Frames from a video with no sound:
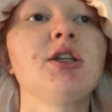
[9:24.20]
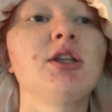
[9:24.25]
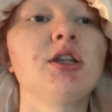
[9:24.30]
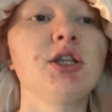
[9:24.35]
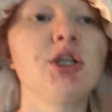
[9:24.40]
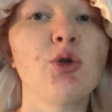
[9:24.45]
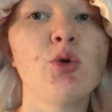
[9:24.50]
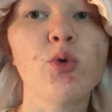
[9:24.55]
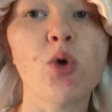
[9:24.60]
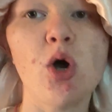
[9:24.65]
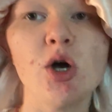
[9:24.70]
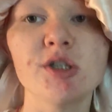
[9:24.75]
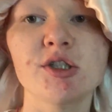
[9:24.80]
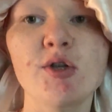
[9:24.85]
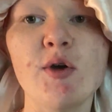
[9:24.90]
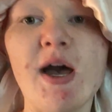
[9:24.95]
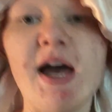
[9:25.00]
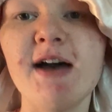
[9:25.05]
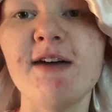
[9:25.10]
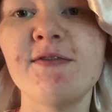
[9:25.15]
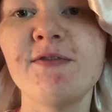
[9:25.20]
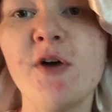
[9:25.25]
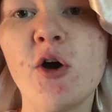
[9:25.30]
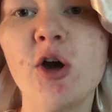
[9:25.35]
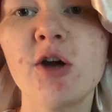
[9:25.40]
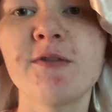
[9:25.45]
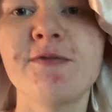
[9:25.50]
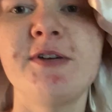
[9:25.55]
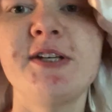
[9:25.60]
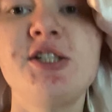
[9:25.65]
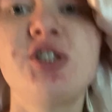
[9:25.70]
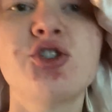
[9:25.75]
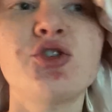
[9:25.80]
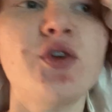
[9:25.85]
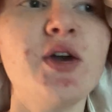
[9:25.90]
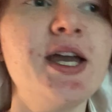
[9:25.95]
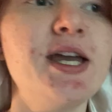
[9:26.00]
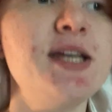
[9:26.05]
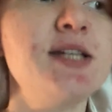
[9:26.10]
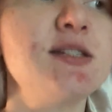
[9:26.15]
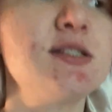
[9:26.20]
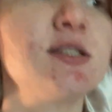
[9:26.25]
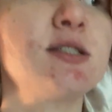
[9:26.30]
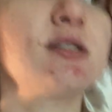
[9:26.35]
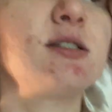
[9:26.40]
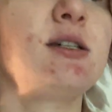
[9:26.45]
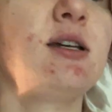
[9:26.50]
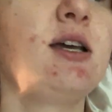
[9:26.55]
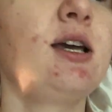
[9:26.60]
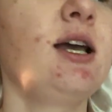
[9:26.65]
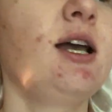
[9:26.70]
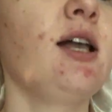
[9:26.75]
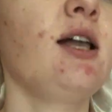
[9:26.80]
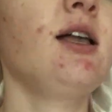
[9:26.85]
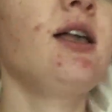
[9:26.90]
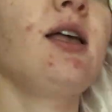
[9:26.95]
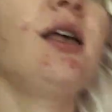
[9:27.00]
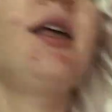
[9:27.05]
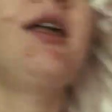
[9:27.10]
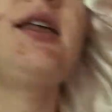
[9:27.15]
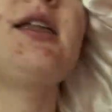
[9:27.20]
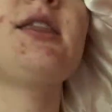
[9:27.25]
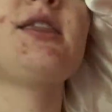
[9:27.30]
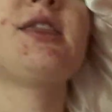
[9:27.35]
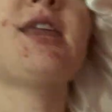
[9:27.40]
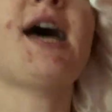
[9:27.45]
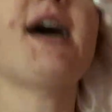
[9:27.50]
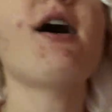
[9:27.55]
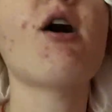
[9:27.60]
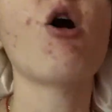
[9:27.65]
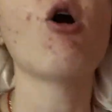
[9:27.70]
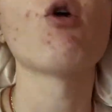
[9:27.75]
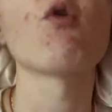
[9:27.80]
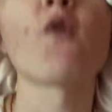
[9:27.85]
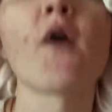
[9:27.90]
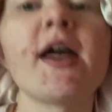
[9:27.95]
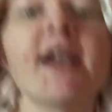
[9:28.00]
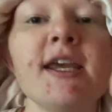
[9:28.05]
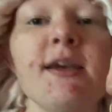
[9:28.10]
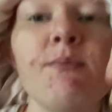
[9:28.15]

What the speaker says: you also have ARFID traits, that already